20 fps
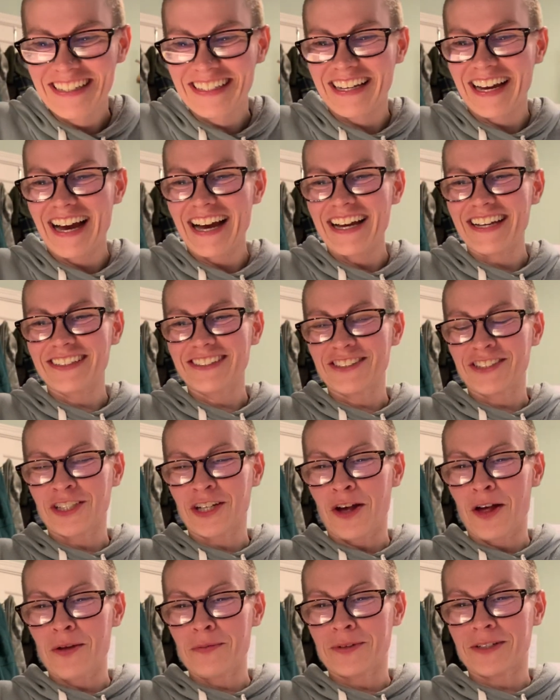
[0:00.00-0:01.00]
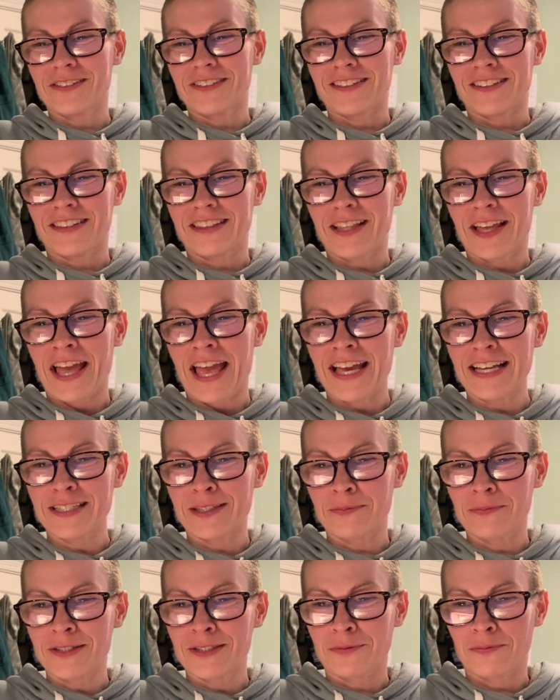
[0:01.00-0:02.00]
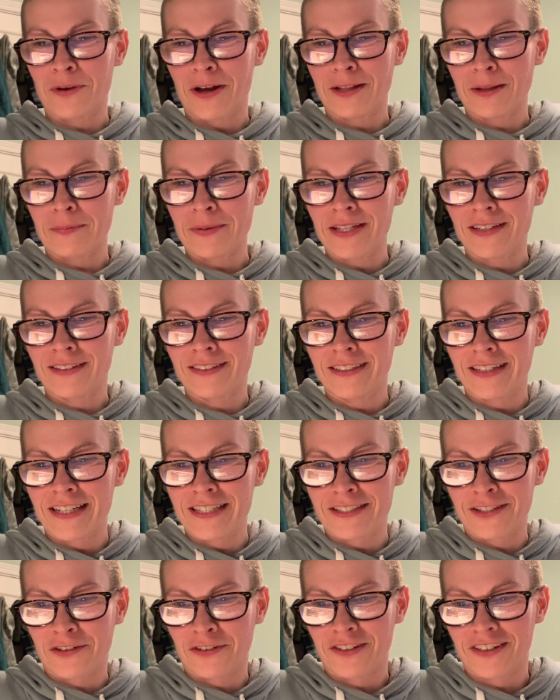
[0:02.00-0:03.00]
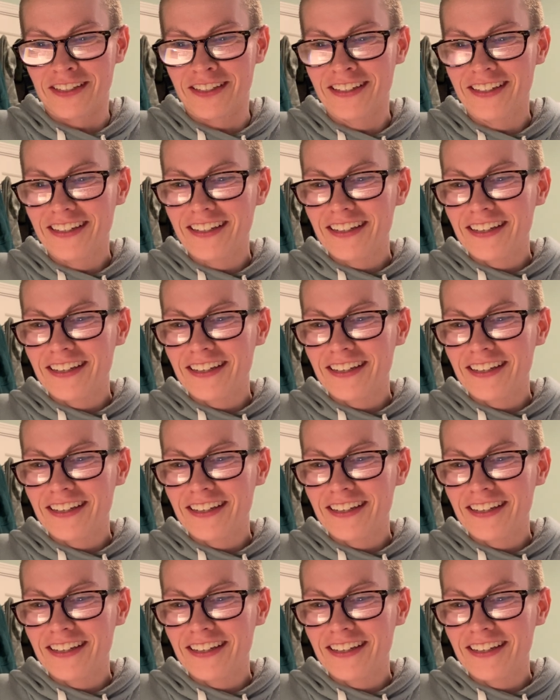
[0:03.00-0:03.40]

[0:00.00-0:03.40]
Kyle Chalmers, the handsomest wallaby in history,